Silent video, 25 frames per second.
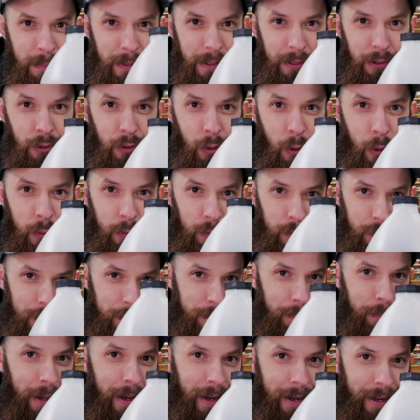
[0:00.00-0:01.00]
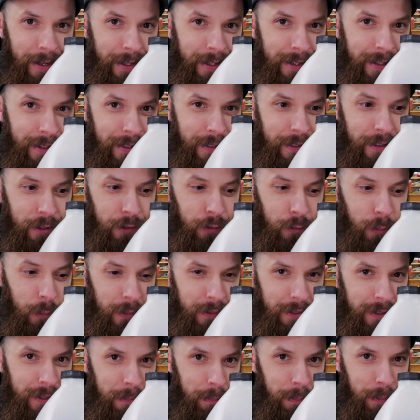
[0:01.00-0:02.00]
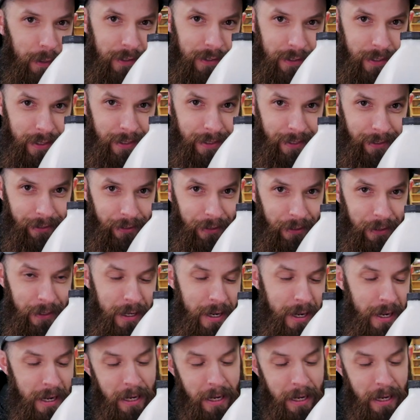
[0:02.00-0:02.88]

but don't buy this one in particular.